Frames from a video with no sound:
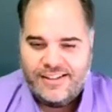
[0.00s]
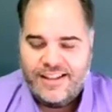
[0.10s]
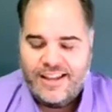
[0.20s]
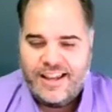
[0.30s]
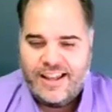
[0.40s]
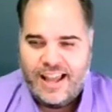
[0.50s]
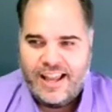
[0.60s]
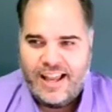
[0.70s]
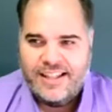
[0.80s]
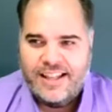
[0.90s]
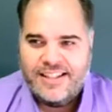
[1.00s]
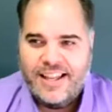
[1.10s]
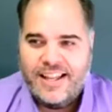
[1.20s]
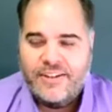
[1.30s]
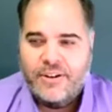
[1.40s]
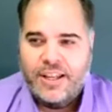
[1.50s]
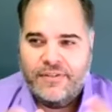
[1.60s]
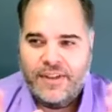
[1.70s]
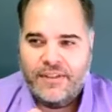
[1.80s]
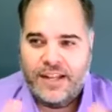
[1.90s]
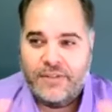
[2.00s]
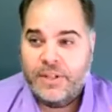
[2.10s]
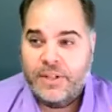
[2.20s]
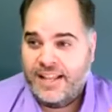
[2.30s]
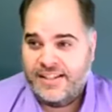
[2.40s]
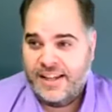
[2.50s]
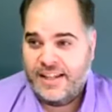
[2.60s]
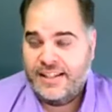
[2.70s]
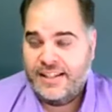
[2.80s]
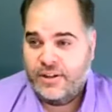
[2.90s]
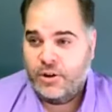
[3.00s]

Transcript: Yeah, I tell you, if anyone has an idea,